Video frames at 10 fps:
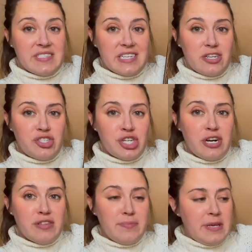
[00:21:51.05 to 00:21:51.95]
signature
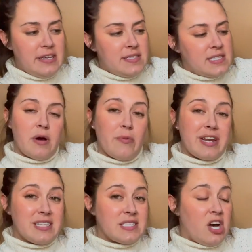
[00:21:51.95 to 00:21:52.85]
on the piece, but when
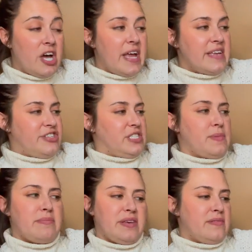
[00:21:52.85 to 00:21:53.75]
I saw it, it just
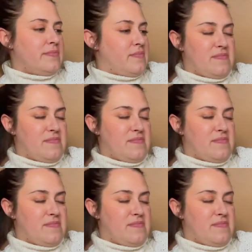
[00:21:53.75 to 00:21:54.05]
made me,